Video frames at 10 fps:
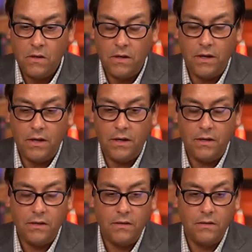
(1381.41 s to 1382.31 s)
Uh,
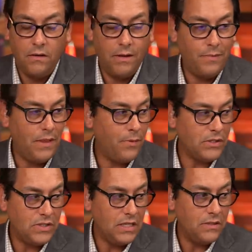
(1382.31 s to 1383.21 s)
but they
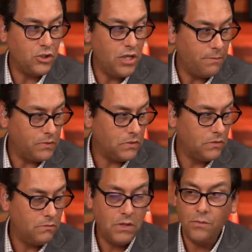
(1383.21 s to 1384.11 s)
probably just eat the chips.
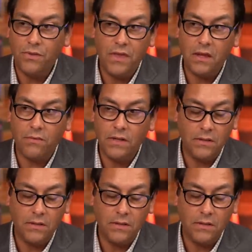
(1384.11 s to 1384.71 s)
I mean, you would think, right?